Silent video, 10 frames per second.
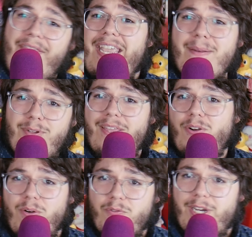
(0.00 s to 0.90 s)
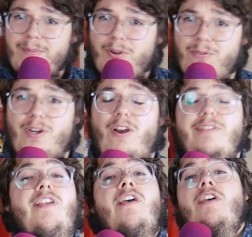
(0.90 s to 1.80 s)
they can play their own frickin' bone
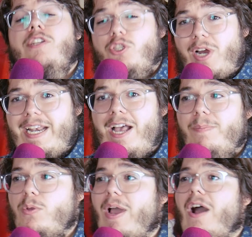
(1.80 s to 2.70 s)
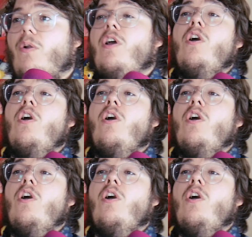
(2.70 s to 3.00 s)
cards to try and help you out.